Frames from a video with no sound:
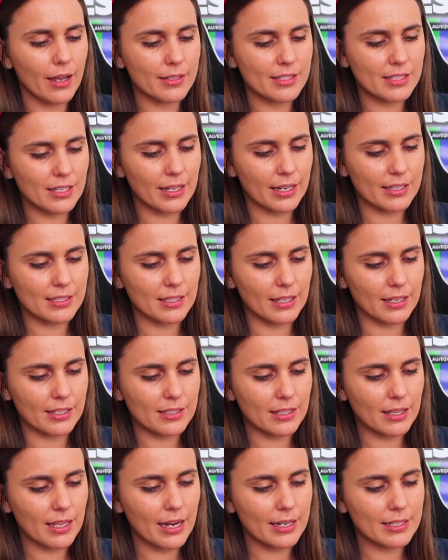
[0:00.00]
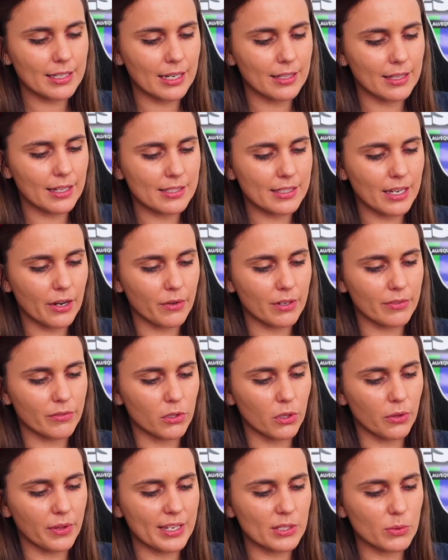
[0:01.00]
Select, and let's get rid of
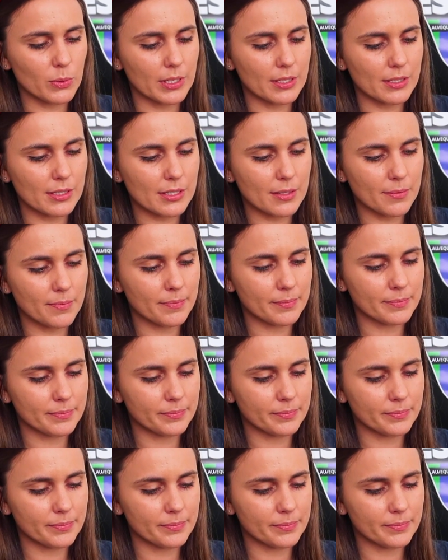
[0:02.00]
all these ones.